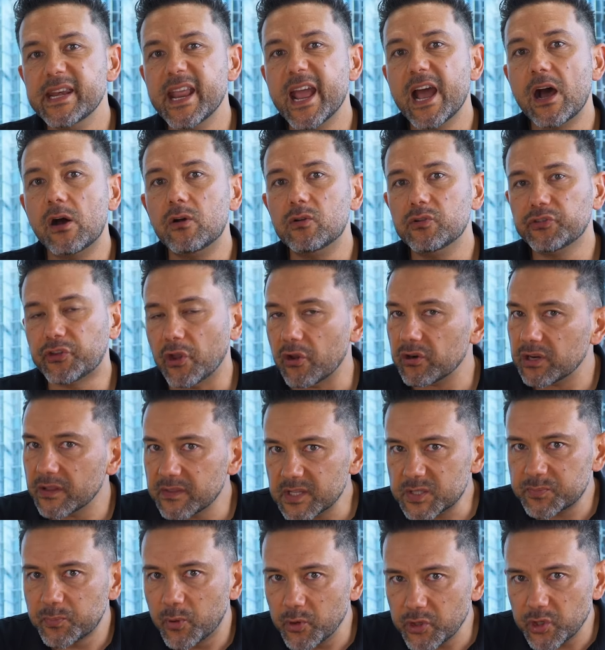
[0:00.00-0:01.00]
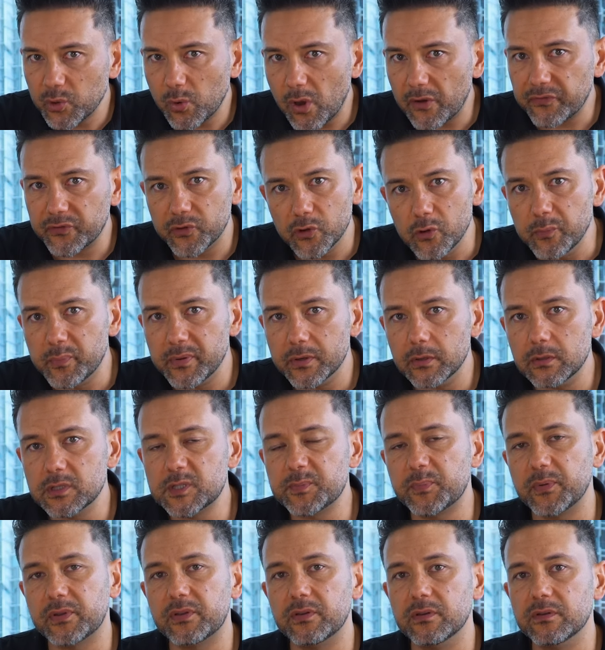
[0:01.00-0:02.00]
Now, don't let this put you off new builds,
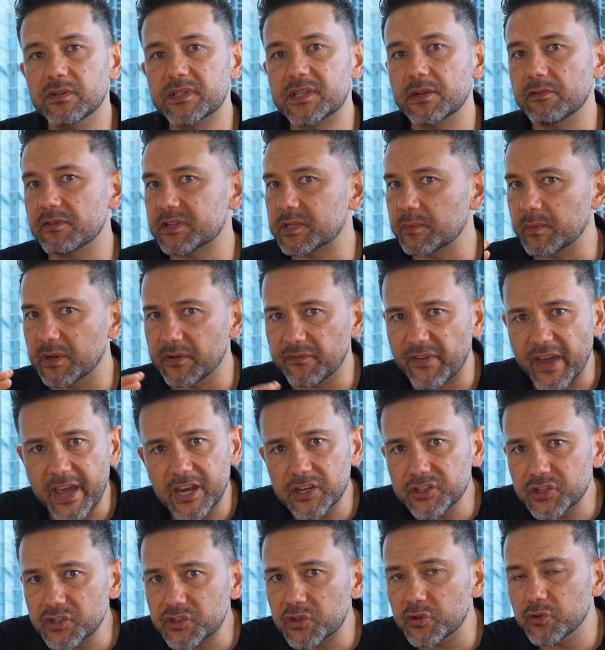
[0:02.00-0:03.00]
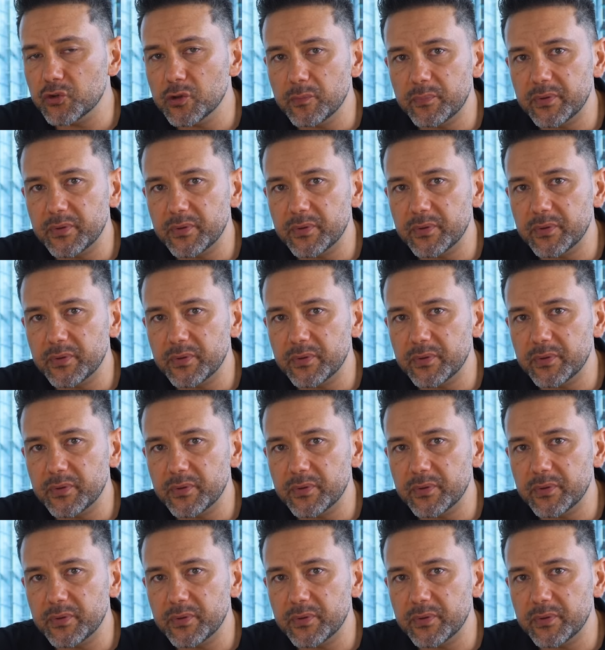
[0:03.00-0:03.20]
because there are some advantages to new